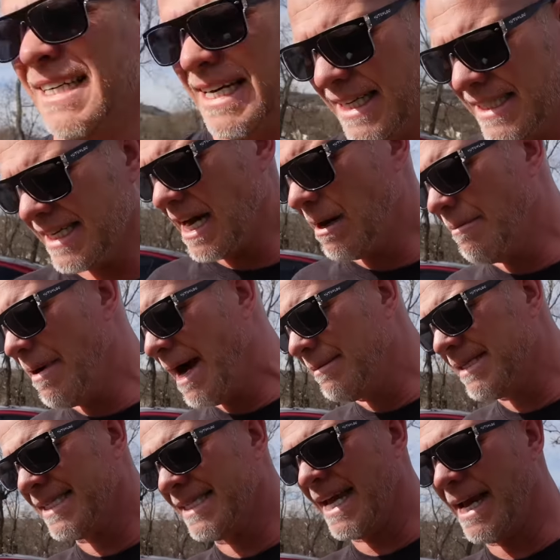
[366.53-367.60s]
It's kind of my
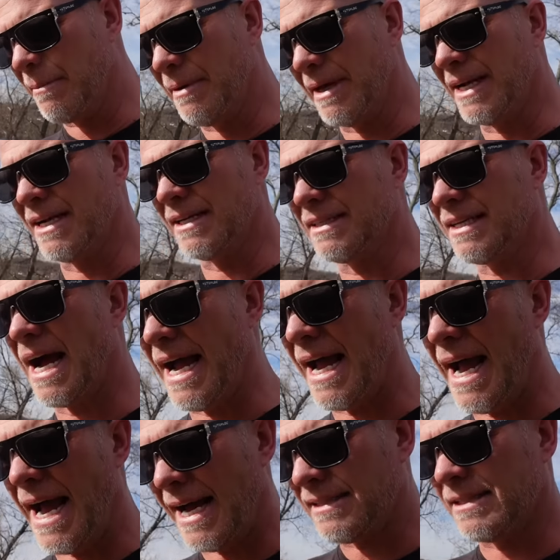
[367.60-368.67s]
mistake, because I
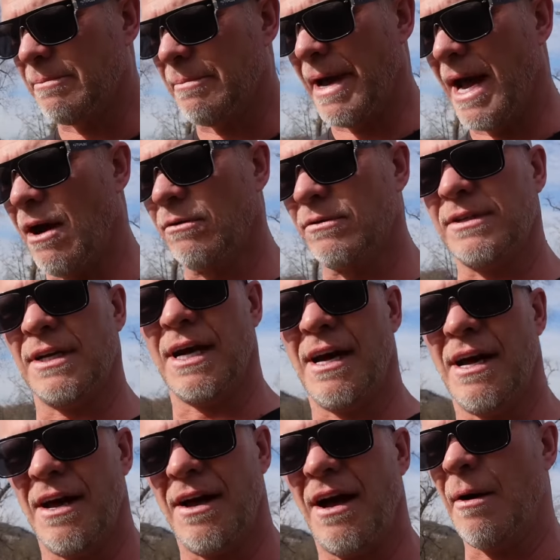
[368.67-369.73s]
asked about
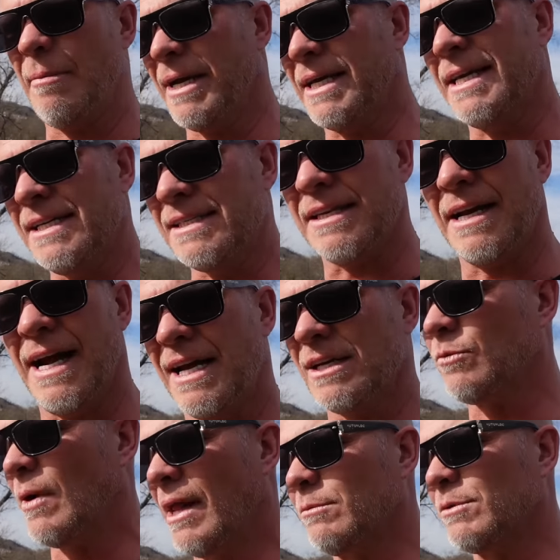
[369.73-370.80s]
uh, how many keys it has
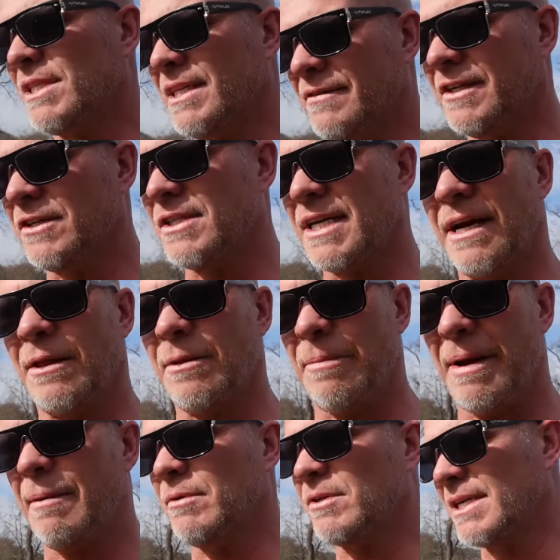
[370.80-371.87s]
while I was sitting there signing the
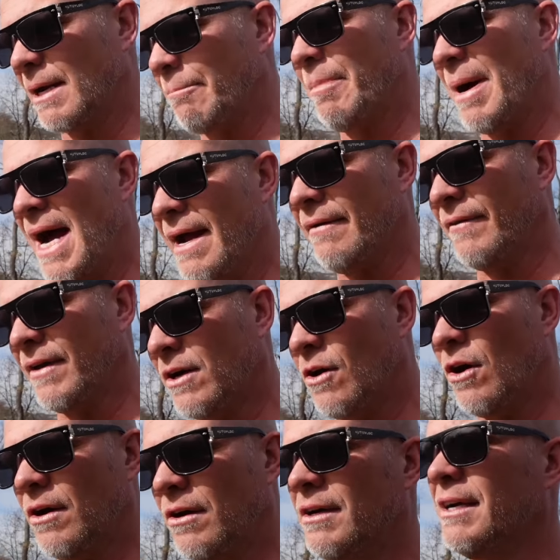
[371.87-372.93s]
papers, like buying the
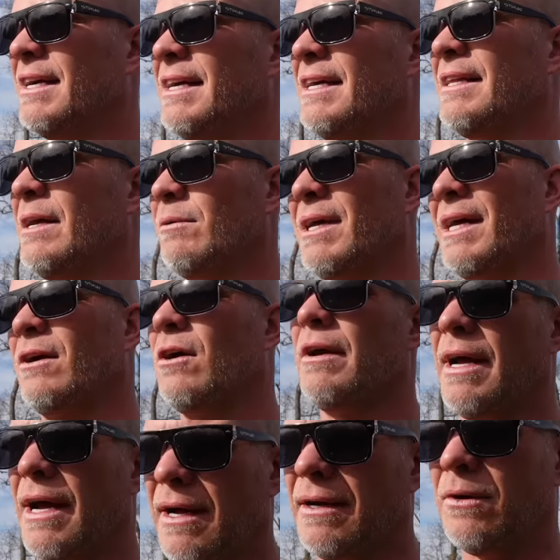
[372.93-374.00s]
car, and they were like, oh
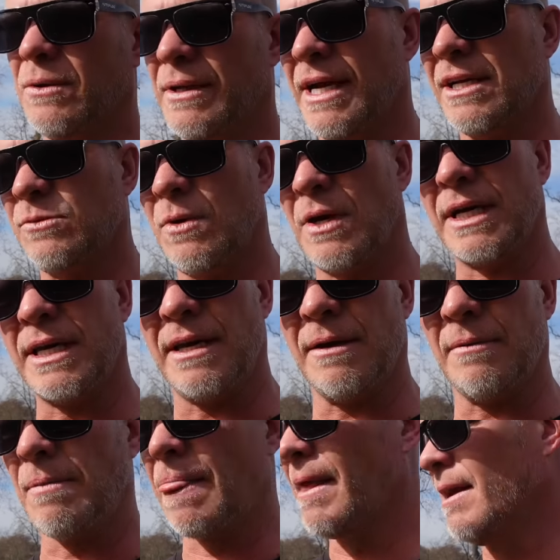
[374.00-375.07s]
yeah, it only has one key.
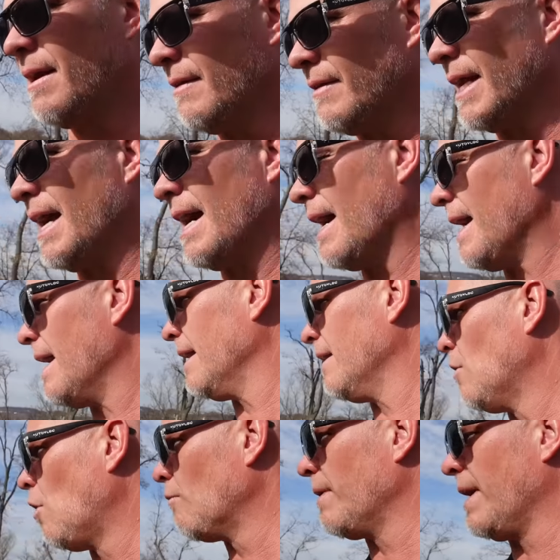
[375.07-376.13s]
And then I had
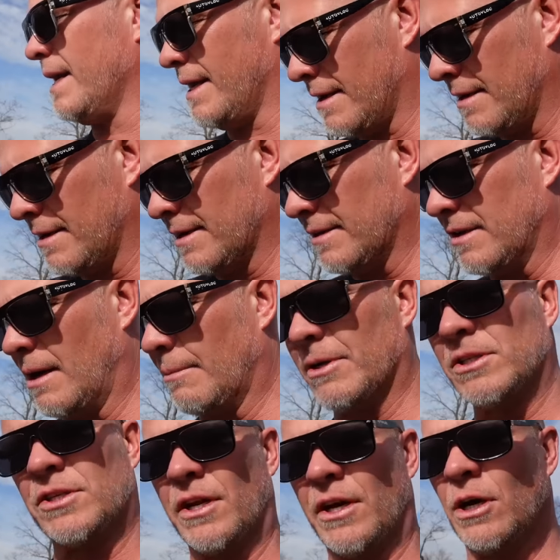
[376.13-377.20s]
already done a
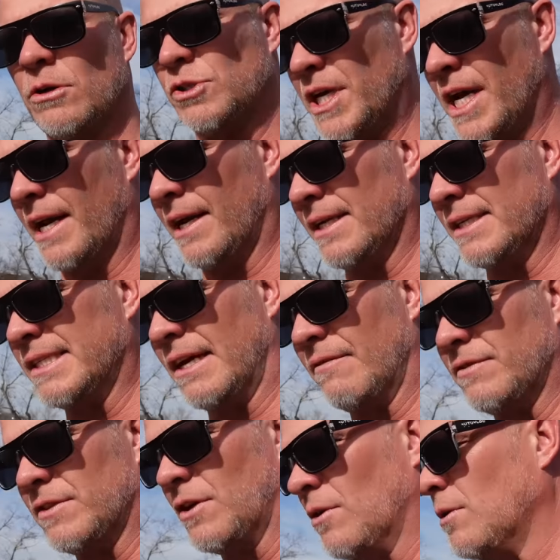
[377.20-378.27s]
bunch of negotiating and
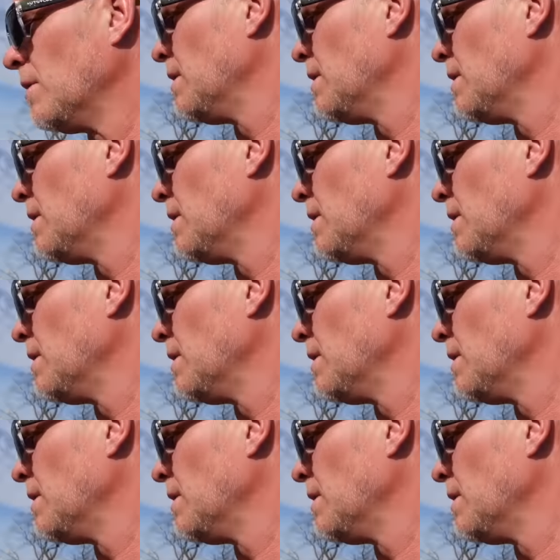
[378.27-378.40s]
stuff, so